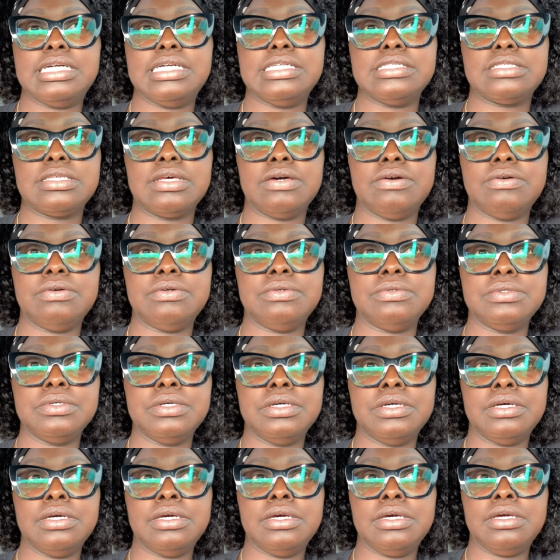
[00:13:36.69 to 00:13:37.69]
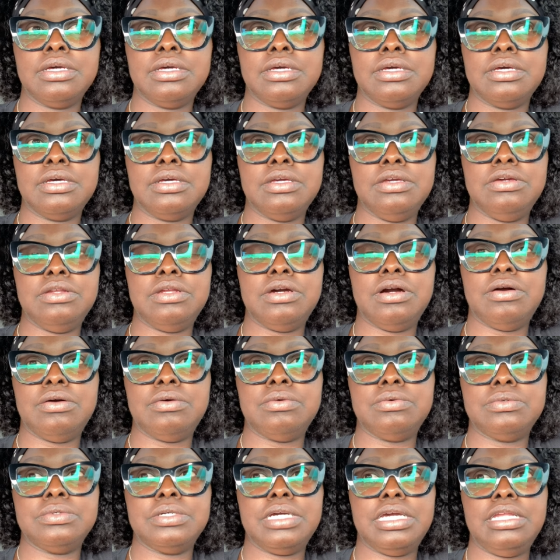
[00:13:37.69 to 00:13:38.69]
And so, you
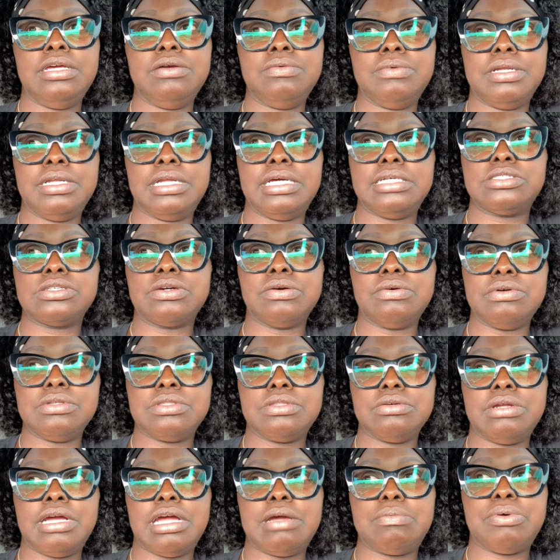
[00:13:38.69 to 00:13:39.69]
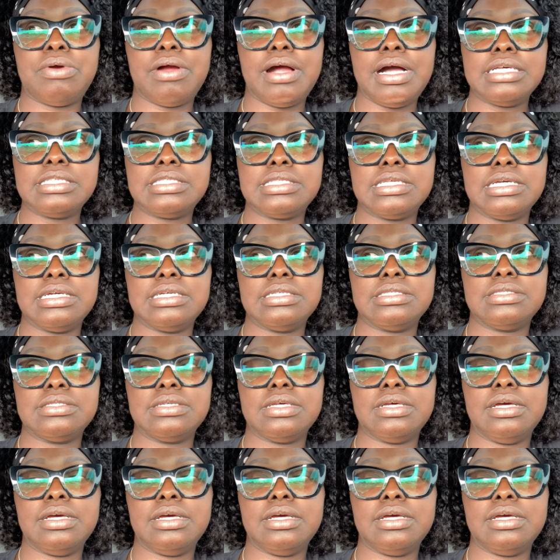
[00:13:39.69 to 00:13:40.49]
know, anyone that's going through that process,